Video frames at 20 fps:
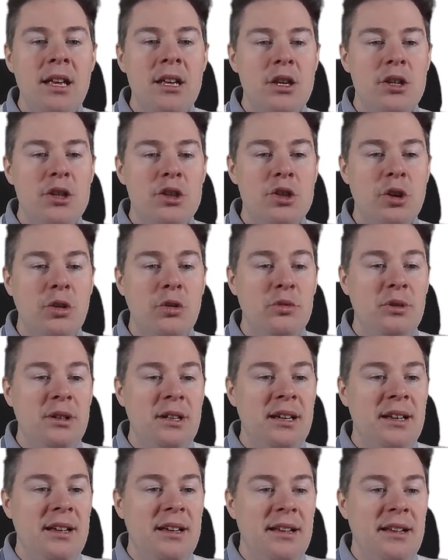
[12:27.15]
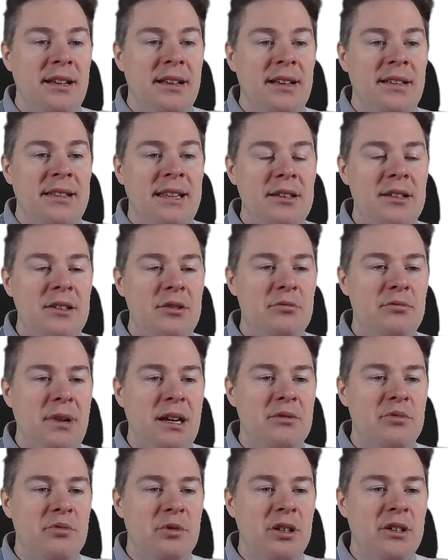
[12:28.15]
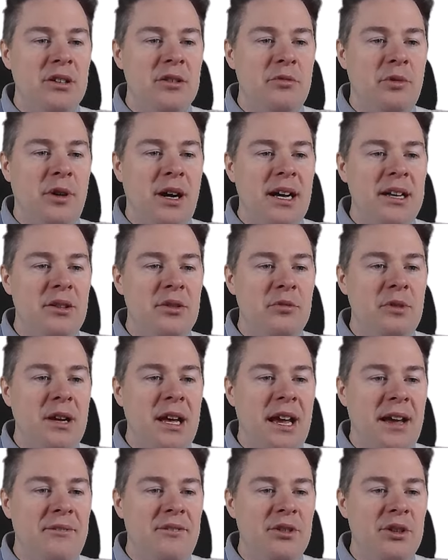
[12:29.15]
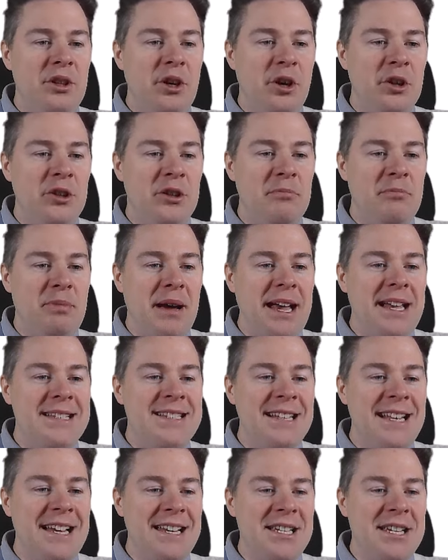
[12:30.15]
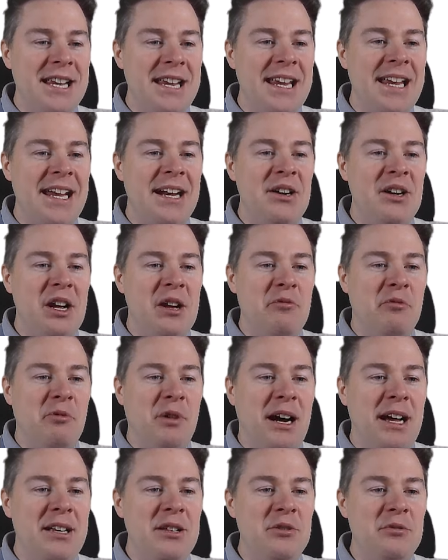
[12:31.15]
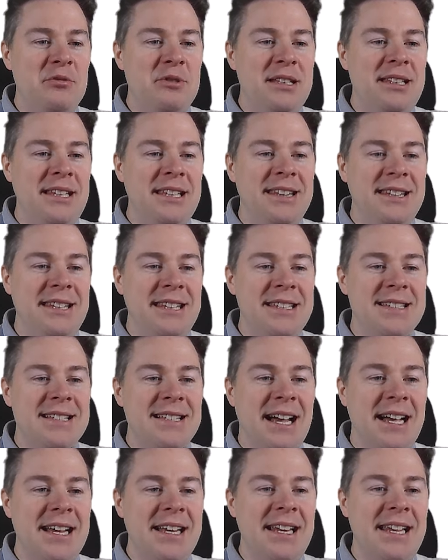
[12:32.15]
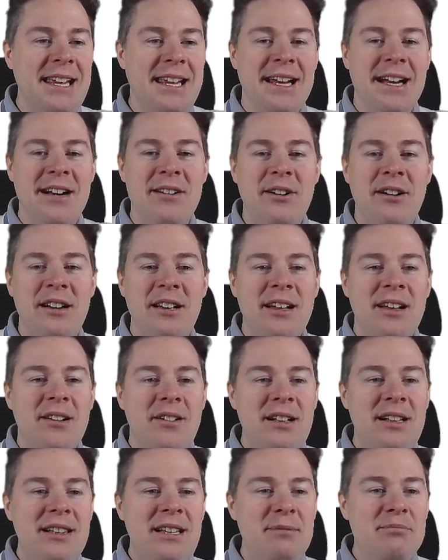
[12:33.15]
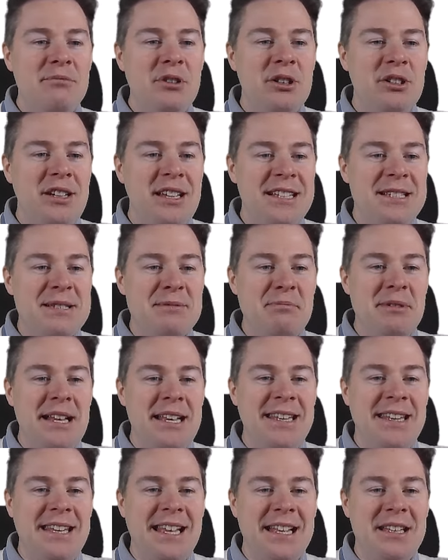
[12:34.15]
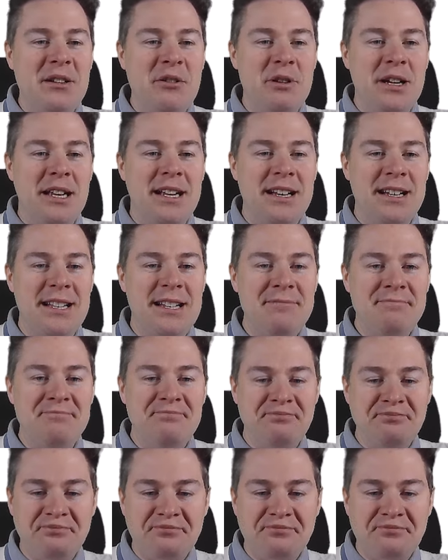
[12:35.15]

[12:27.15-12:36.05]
So then you might wonder, why do we have dot backslash here and why do we need this line here? Well, I'm going to explain that quickly.